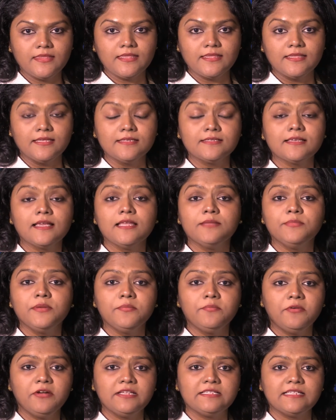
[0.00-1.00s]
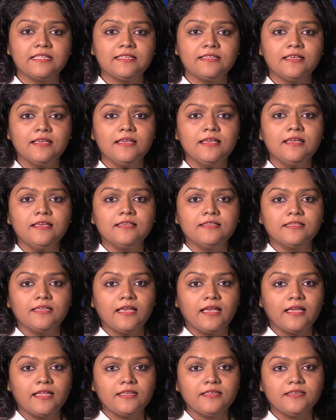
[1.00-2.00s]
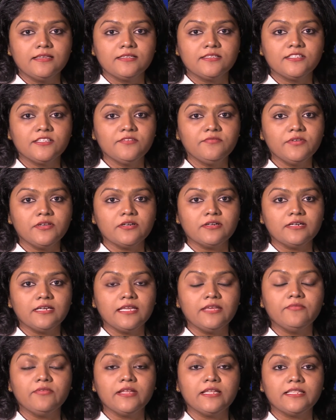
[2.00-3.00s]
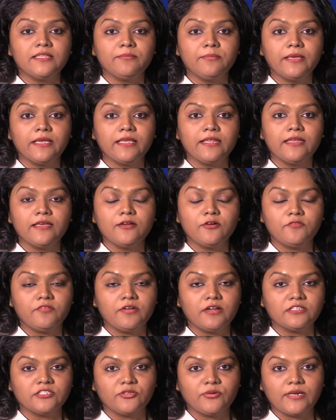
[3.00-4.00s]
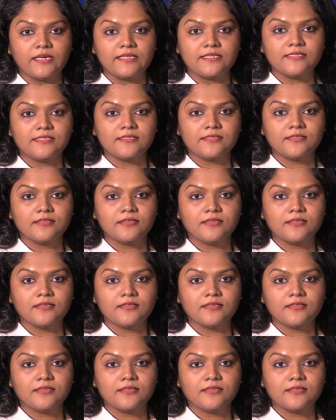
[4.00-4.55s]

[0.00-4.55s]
This can be present and severe even at the beginning arthritis.